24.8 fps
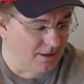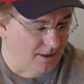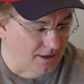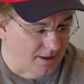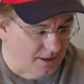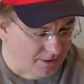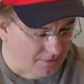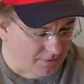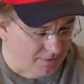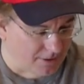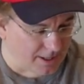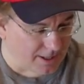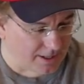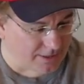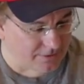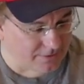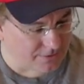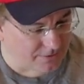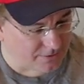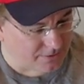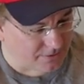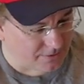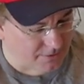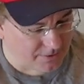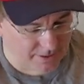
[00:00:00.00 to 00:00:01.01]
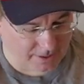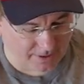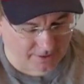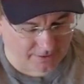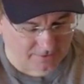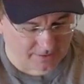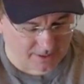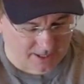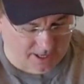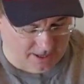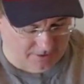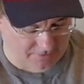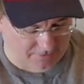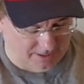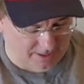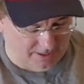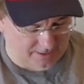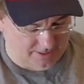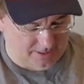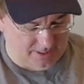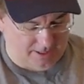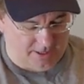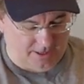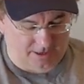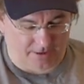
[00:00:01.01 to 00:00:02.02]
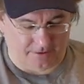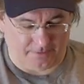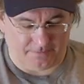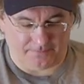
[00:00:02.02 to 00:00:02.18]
All right, so here's that right there.